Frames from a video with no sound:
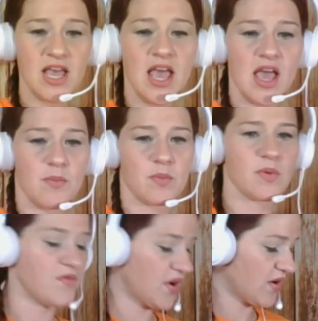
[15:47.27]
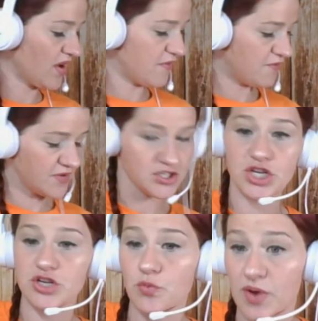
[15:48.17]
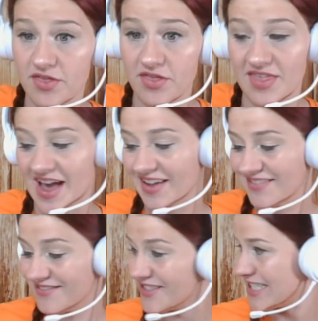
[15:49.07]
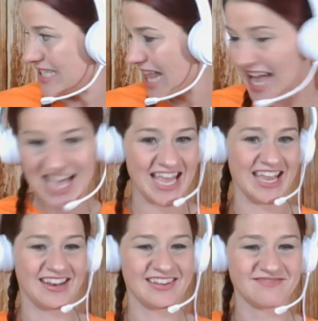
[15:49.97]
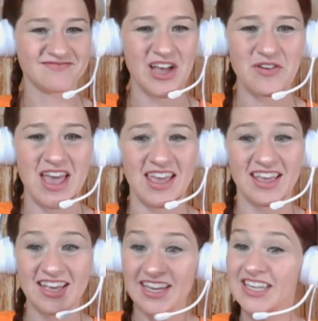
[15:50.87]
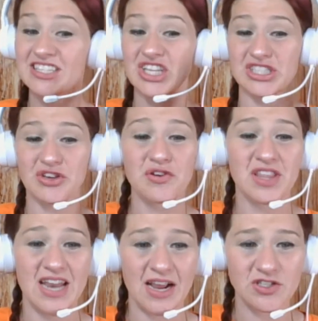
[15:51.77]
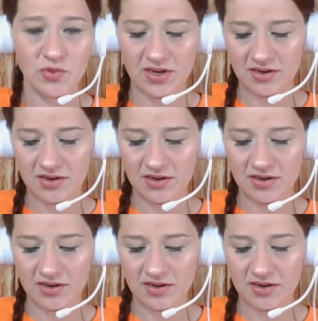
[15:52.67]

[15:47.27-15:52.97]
and we're very efficient with that slide. Okay, so let's go to the next one.